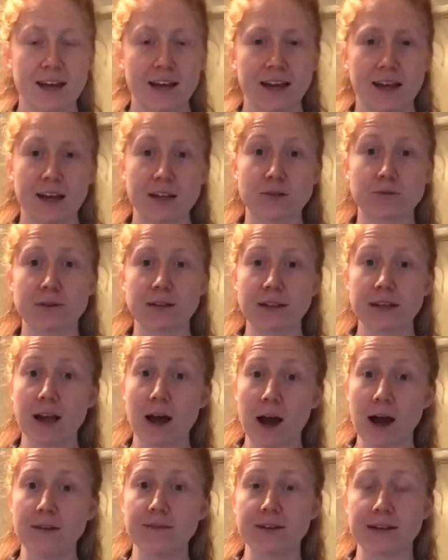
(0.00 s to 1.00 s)
it's really
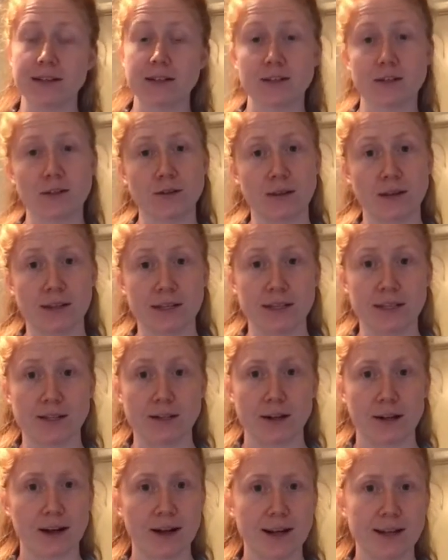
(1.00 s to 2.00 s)
obvious to the
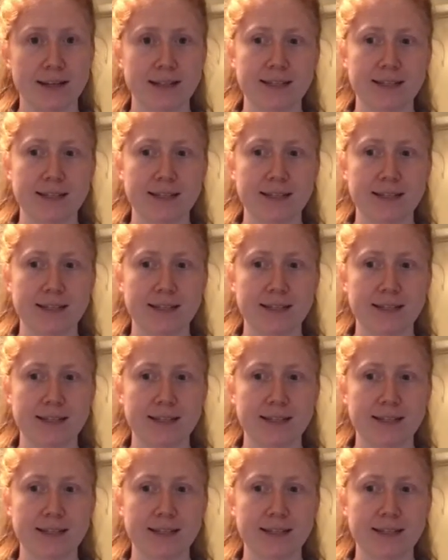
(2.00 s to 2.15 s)
listener, and